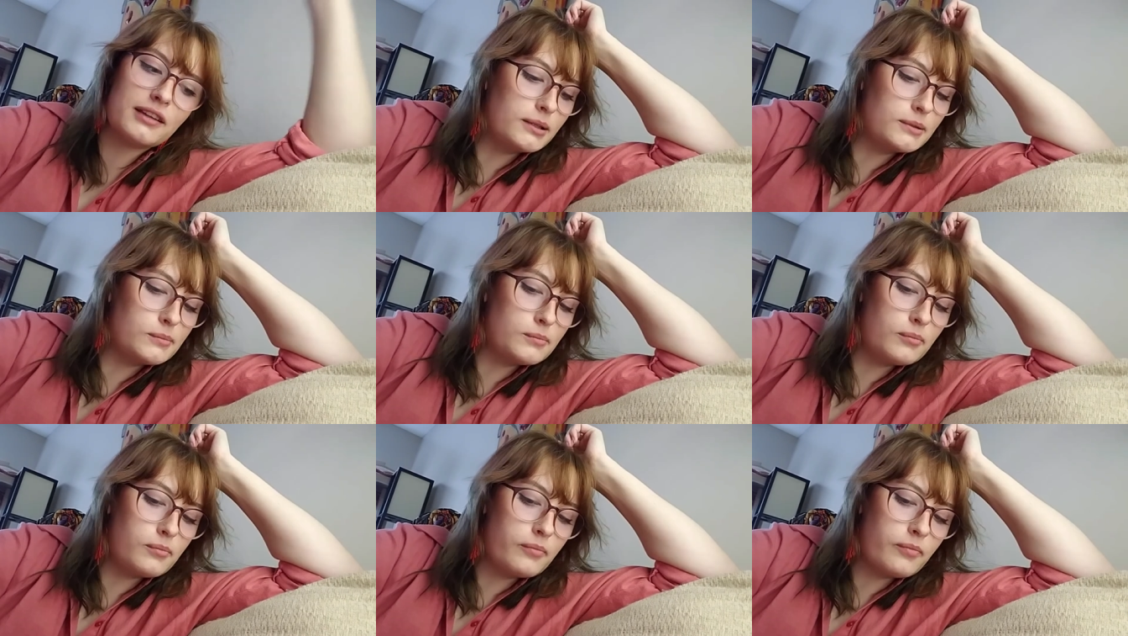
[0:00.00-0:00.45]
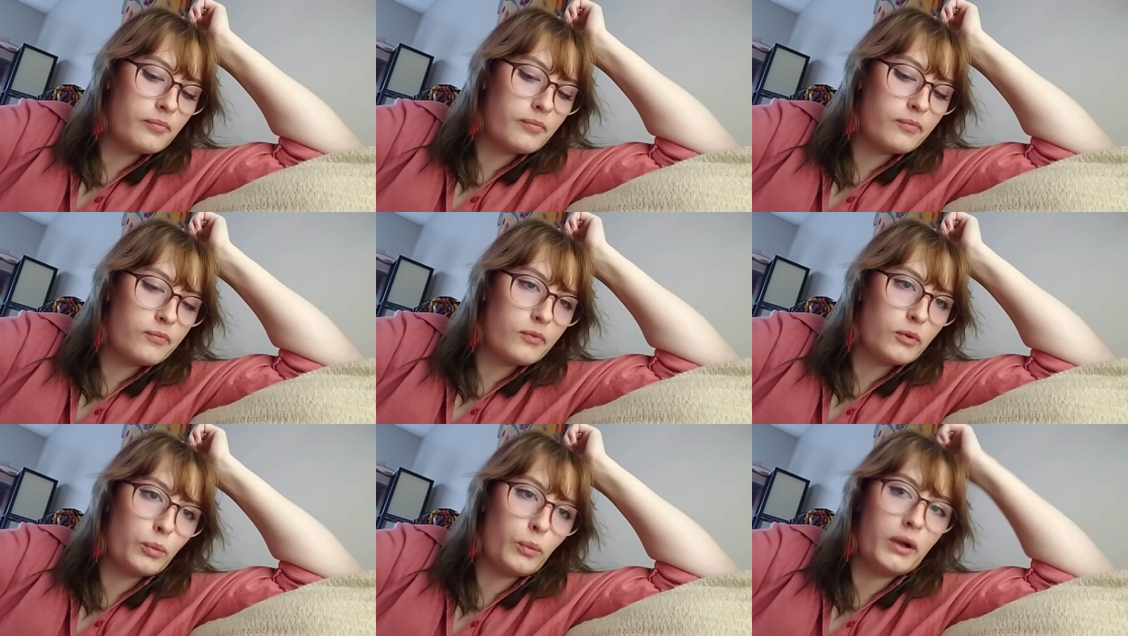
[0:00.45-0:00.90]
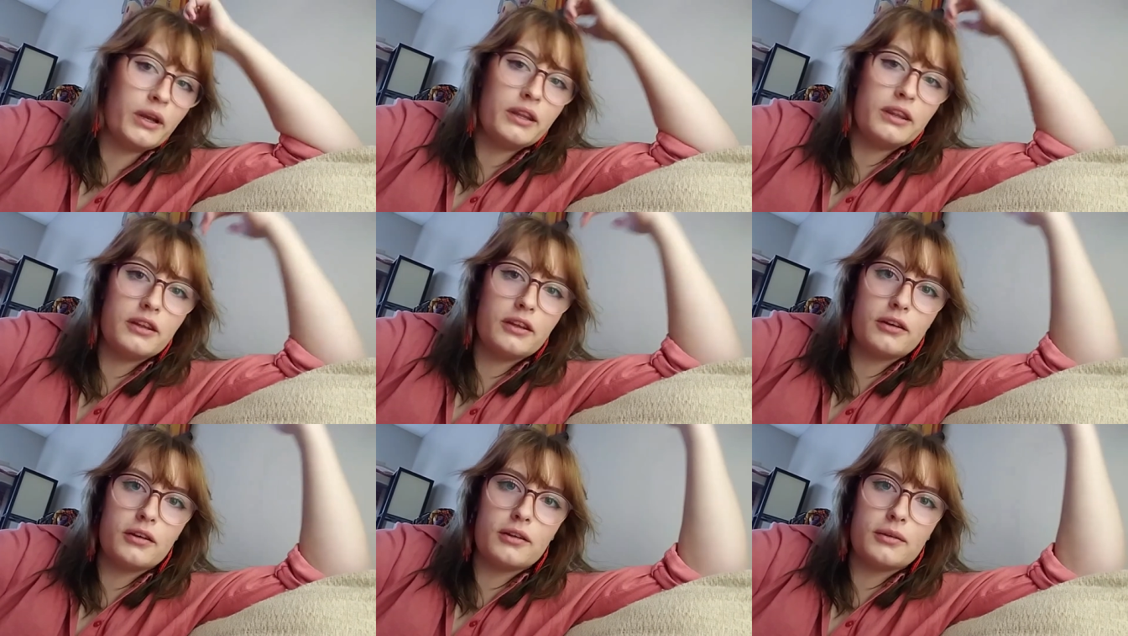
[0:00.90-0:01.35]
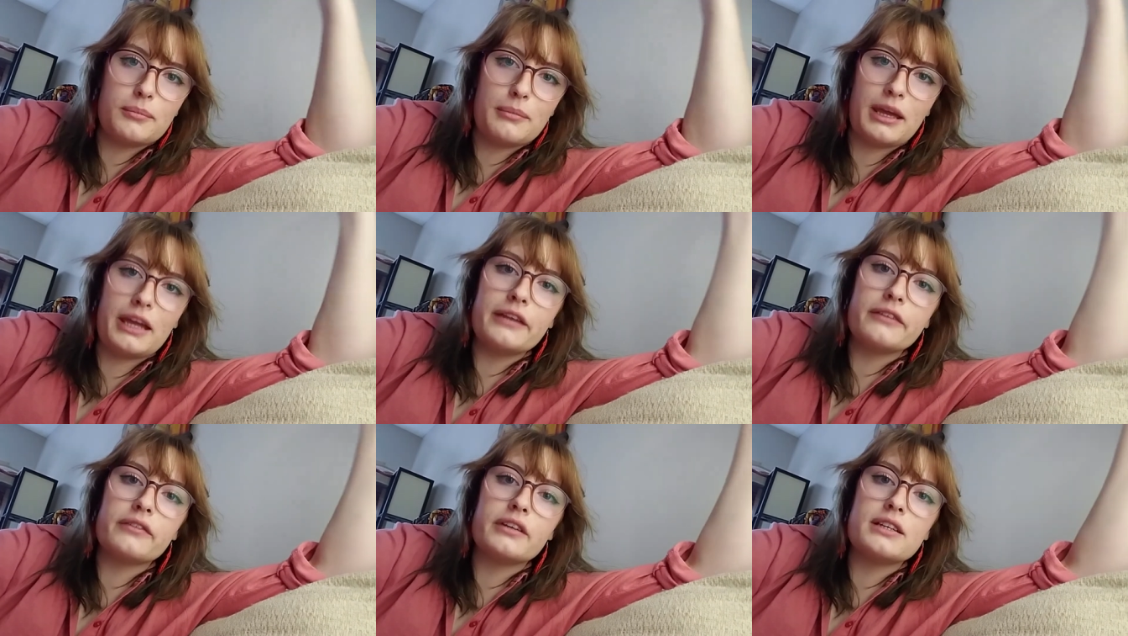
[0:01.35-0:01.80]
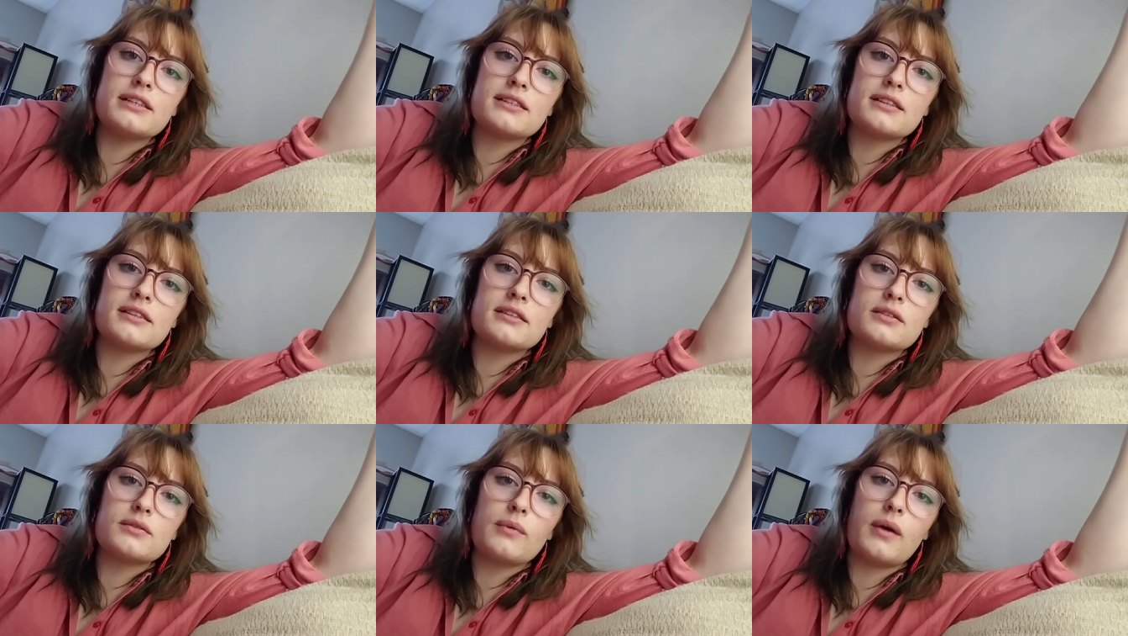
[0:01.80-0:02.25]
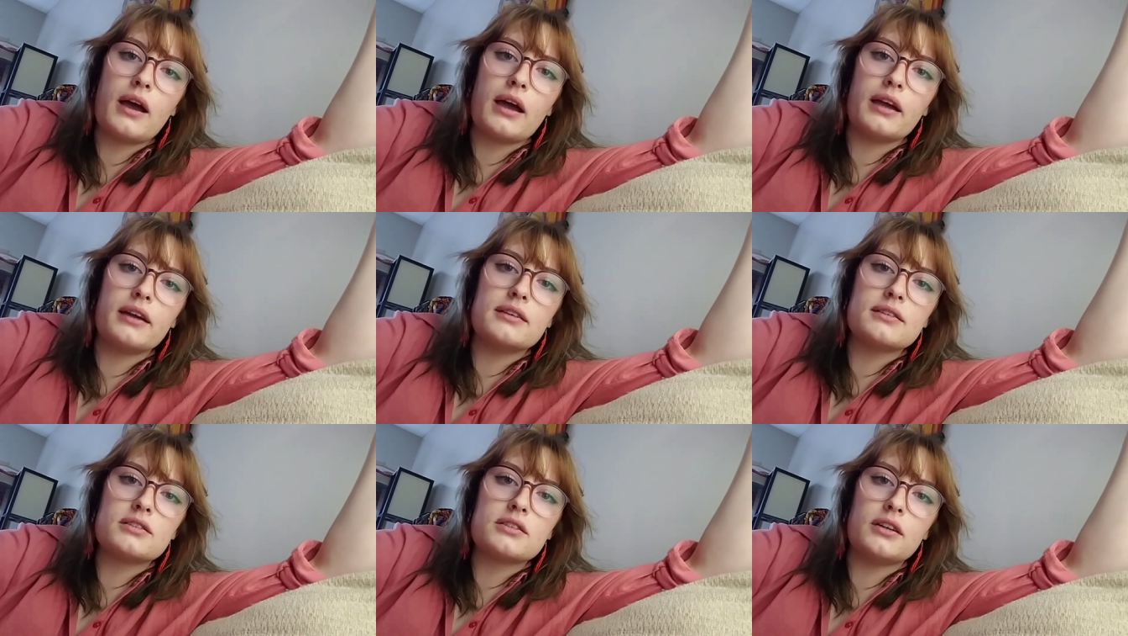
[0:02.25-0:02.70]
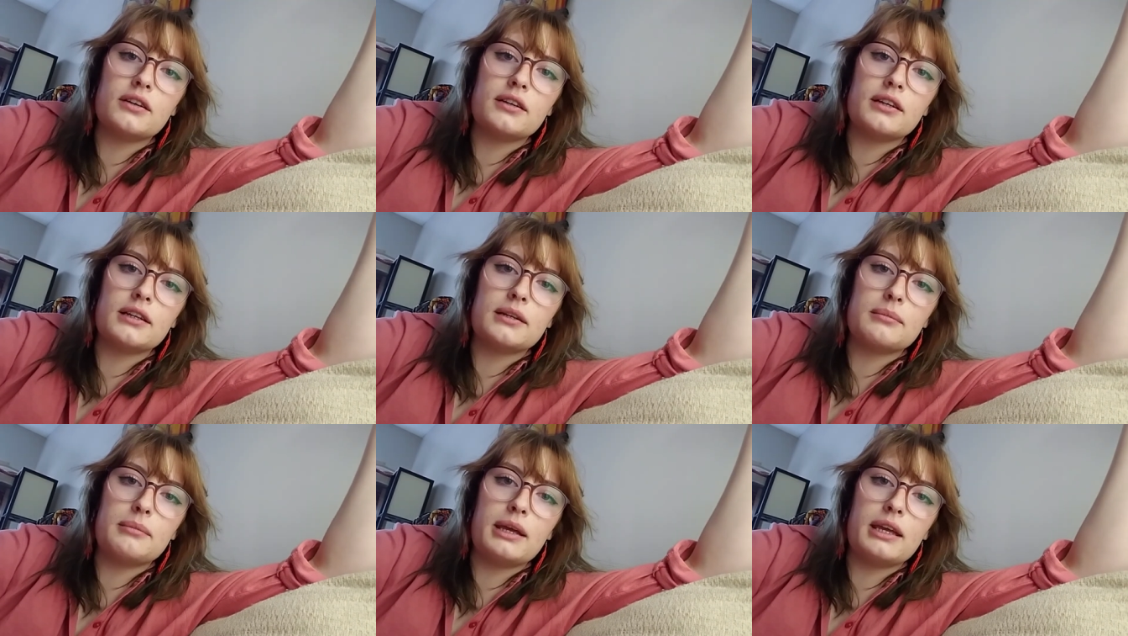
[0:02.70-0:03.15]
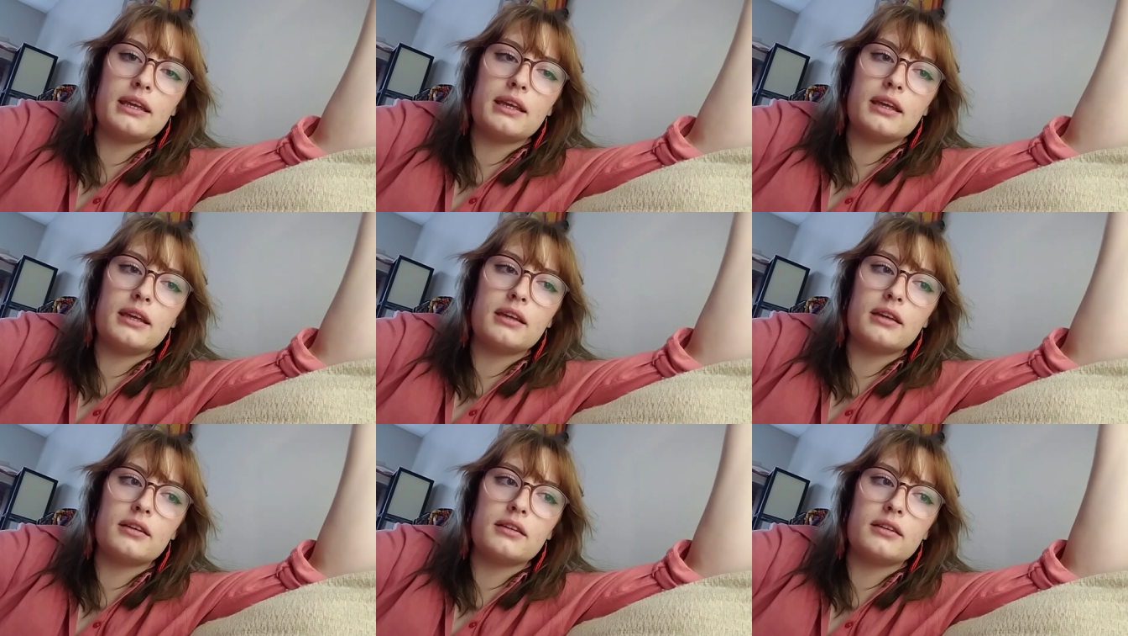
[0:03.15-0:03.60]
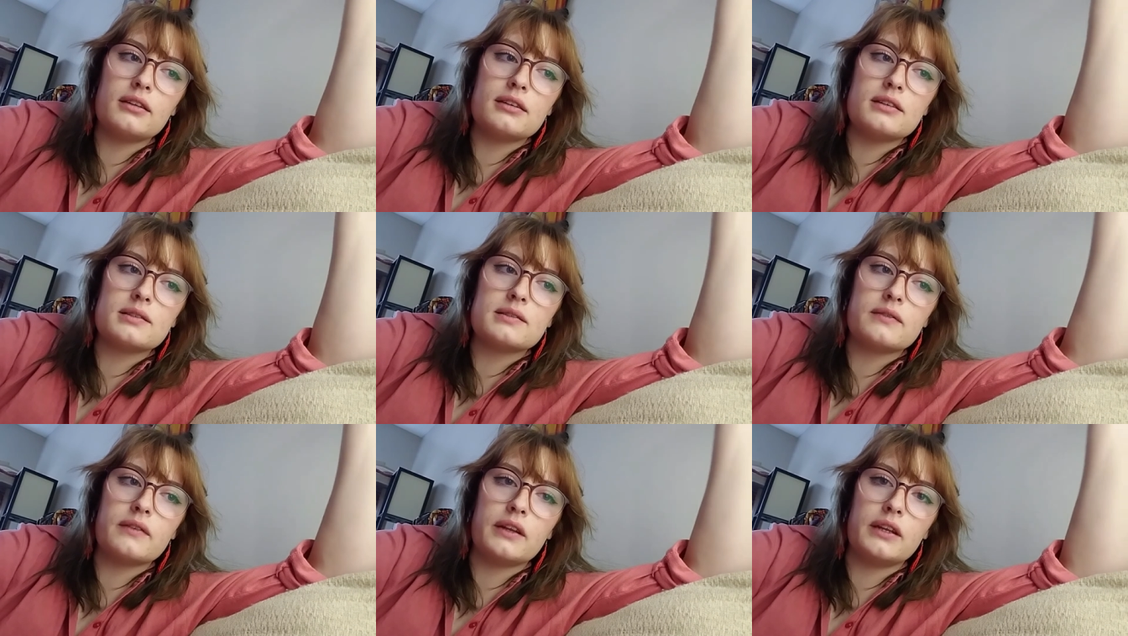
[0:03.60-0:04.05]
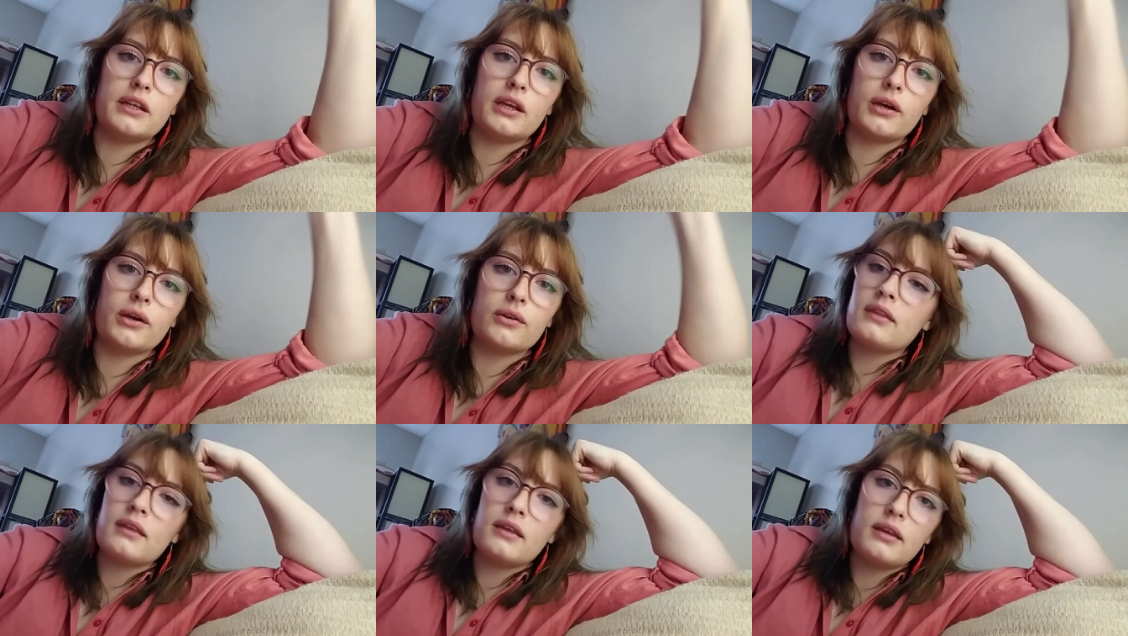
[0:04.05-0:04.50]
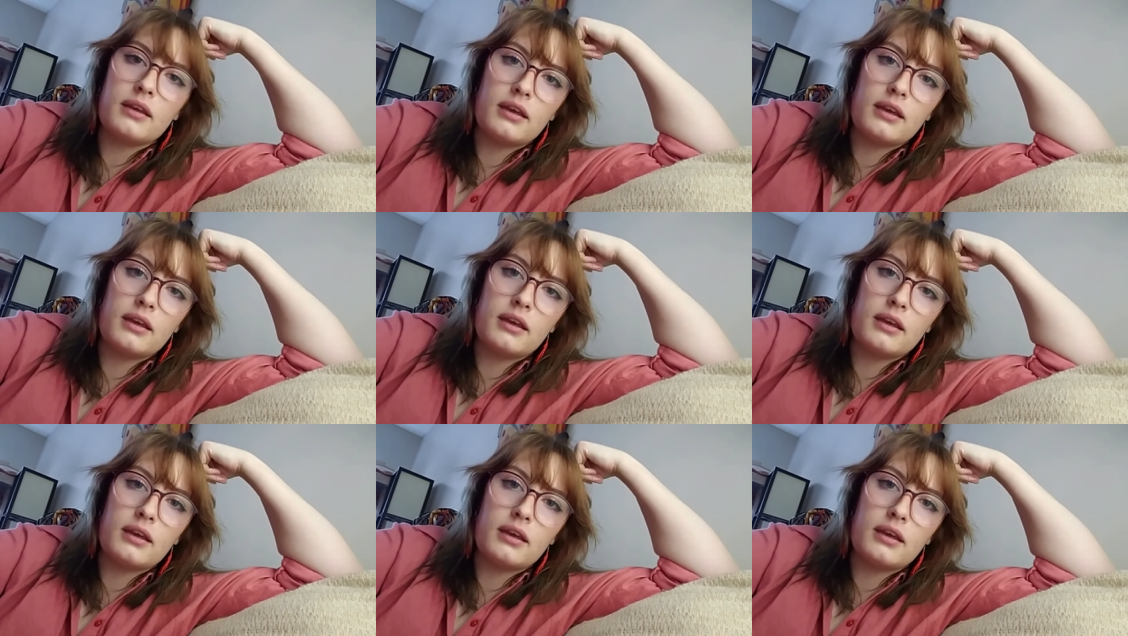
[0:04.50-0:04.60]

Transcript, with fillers: Um, one of the main reasons why I started making these videos